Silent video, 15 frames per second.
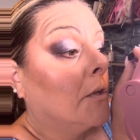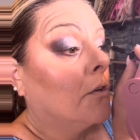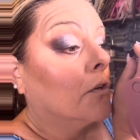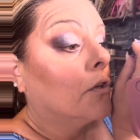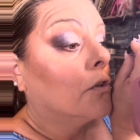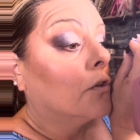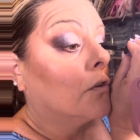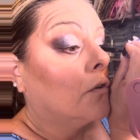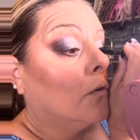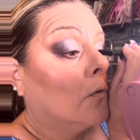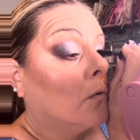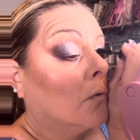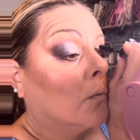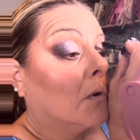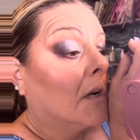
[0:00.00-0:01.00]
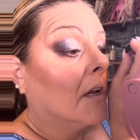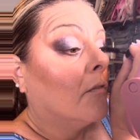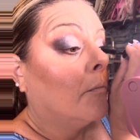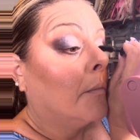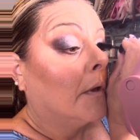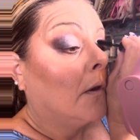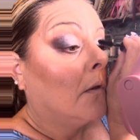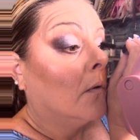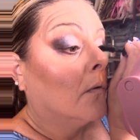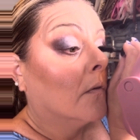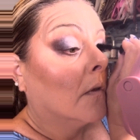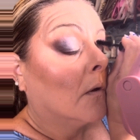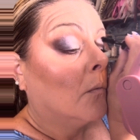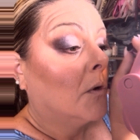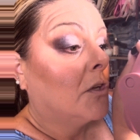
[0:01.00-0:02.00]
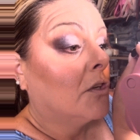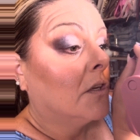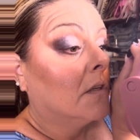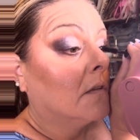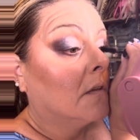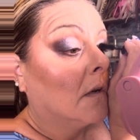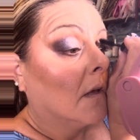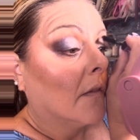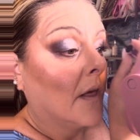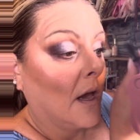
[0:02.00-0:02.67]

should have just used what I've been using, which is another